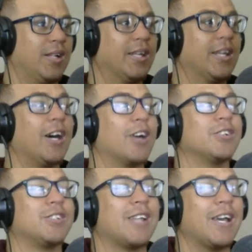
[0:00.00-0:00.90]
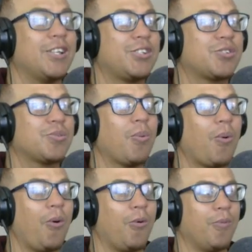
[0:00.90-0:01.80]
Yeah, because they
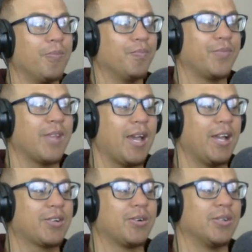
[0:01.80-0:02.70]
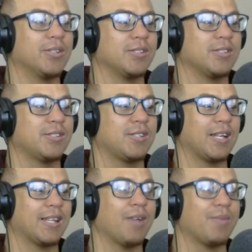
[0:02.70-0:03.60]
swarmed the headquarters.
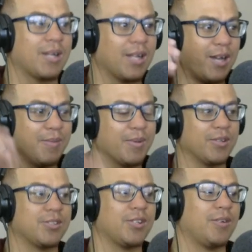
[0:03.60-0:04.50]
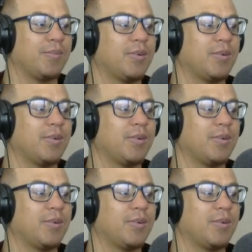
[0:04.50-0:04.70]
Like they were climbing on top.